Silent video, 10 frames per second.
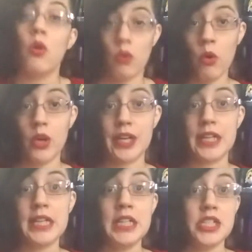Or
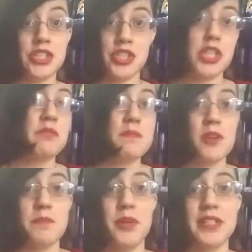just read
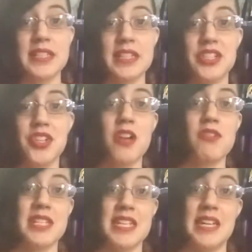more books in the
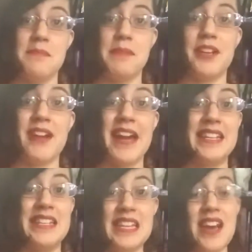genre to get a better
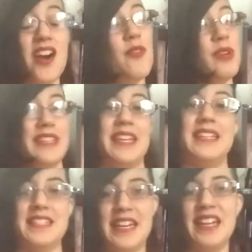idea of what they
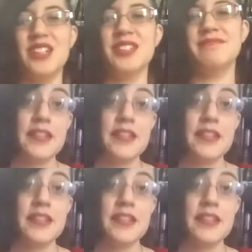entail.